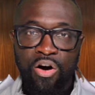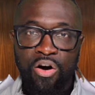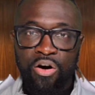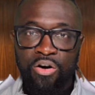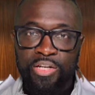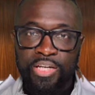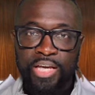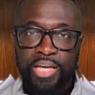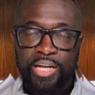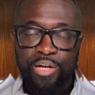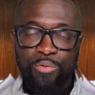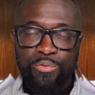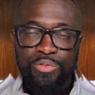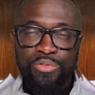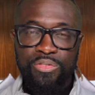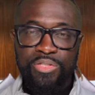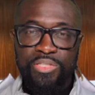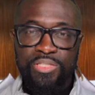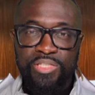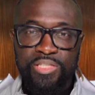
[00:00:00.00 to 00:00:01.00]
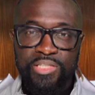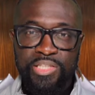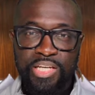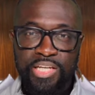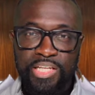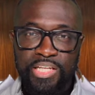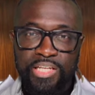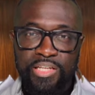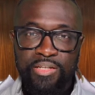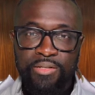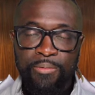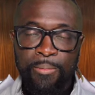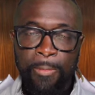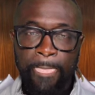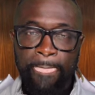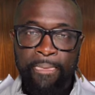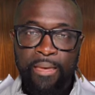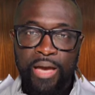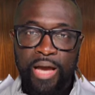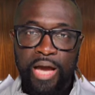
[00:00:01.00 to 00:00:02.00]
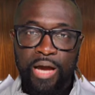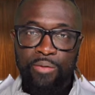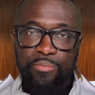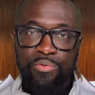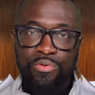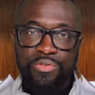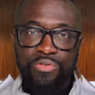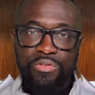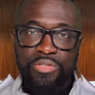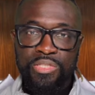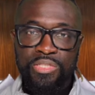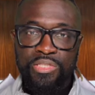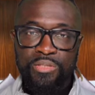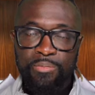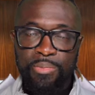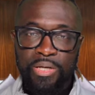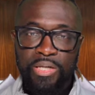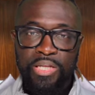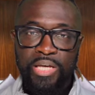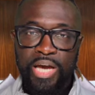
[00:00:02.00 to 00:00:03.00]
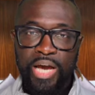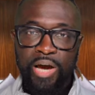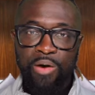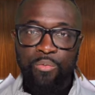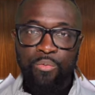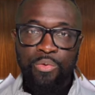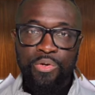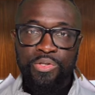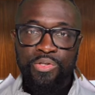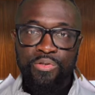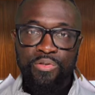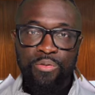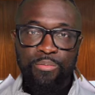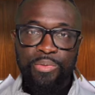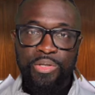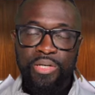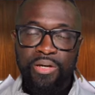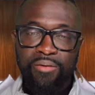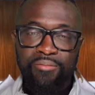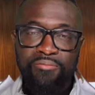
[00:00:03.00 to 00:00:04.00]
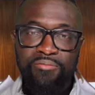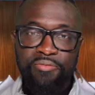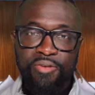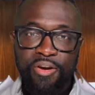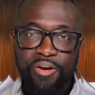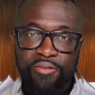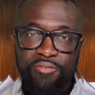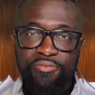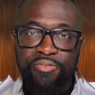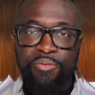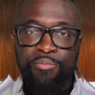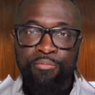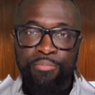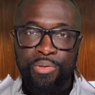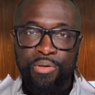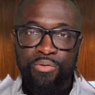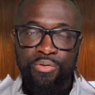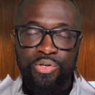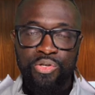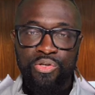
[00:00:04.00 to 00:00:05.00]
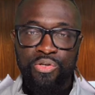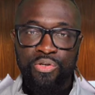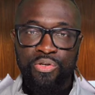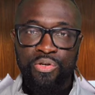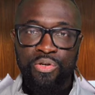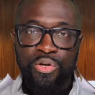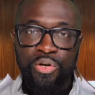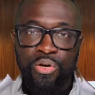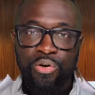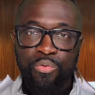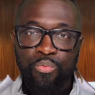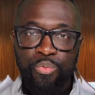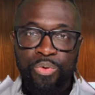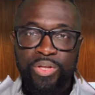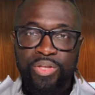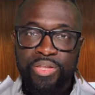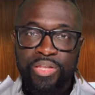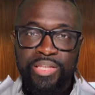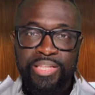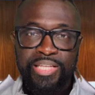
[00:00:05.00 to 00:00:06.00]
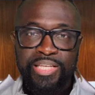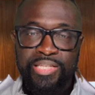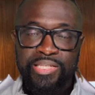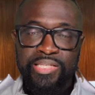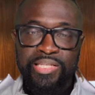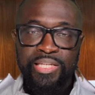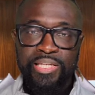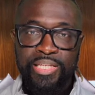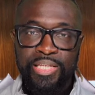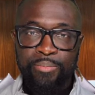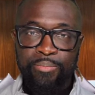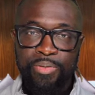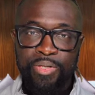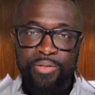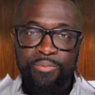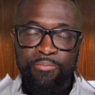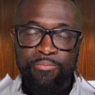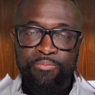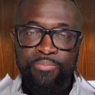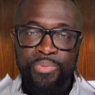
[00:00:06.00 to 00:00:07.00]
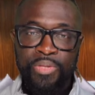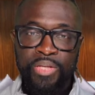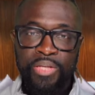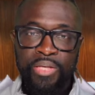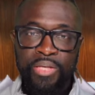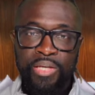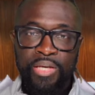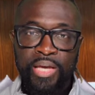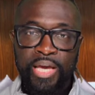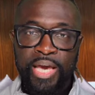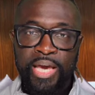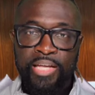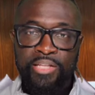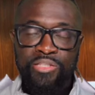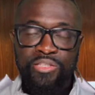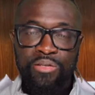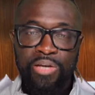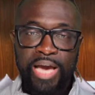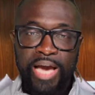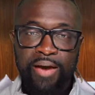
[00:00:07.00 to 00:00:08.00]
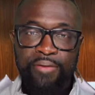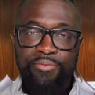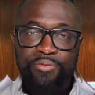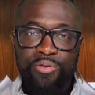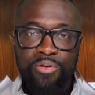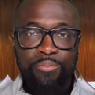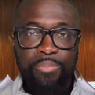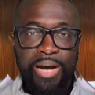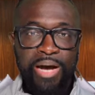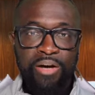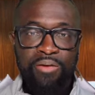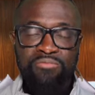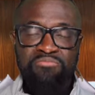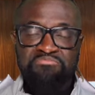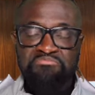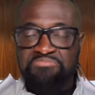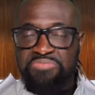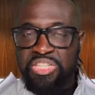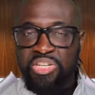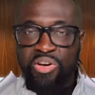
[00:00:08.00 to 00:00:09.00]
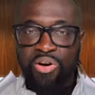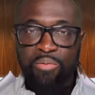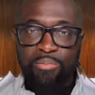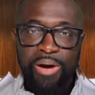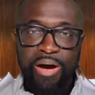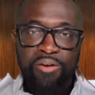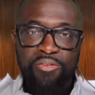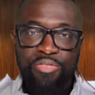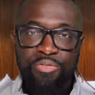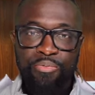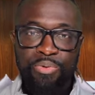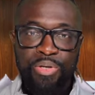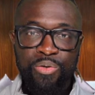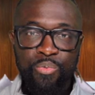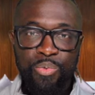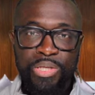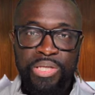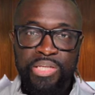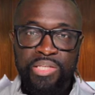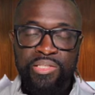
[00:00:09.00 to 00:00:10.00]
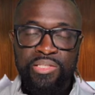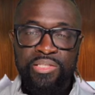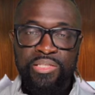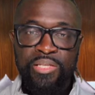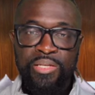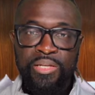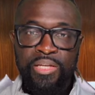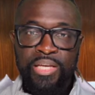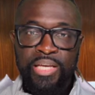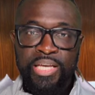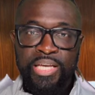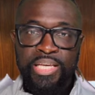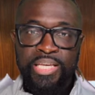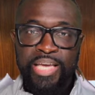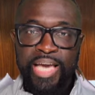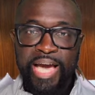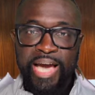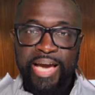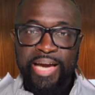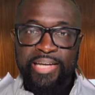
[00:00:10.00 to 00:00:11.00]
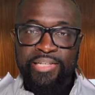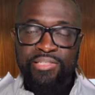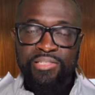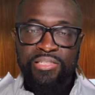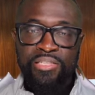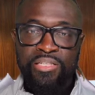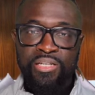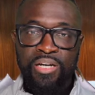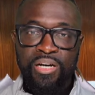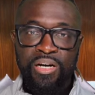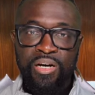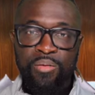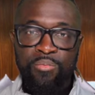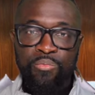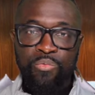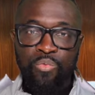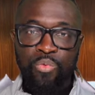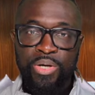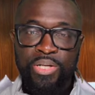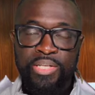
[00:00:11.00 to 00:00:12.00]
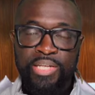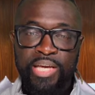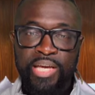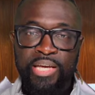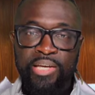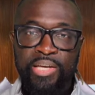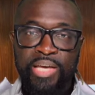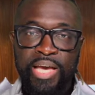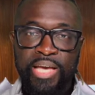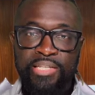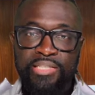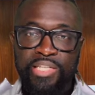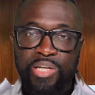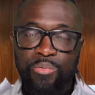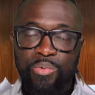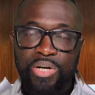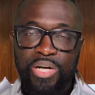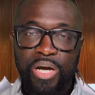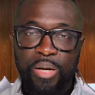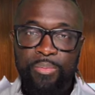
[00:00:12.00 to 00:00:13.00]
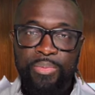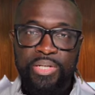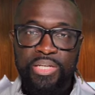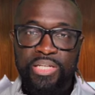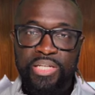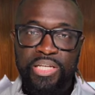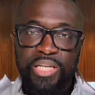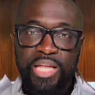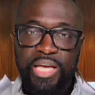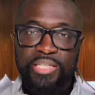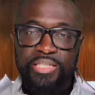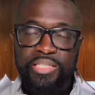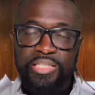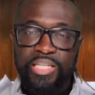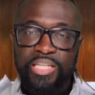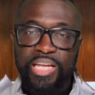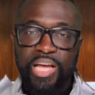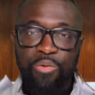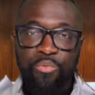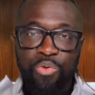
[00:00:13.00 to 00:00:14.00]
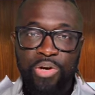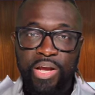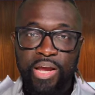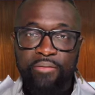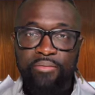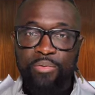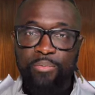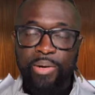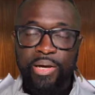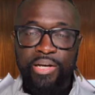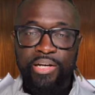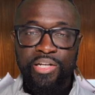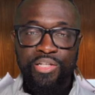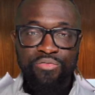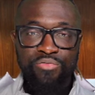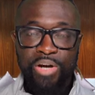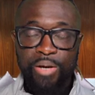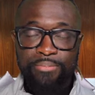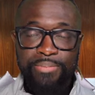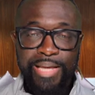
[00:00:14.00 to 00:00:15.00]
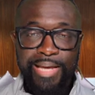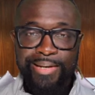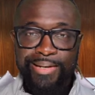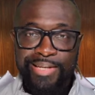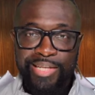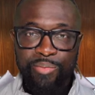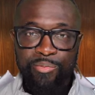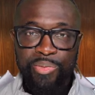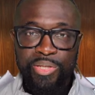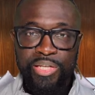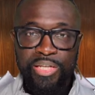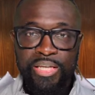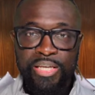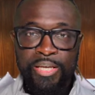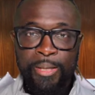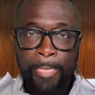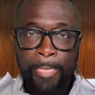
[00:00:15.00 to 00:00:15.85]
all night. I want you to study it. I want you to smell it. I want you to become very familiar with this lemon. And so after about 3 weeks, he asked one day as they were coming into class, he said, I want everybody to drop that lemon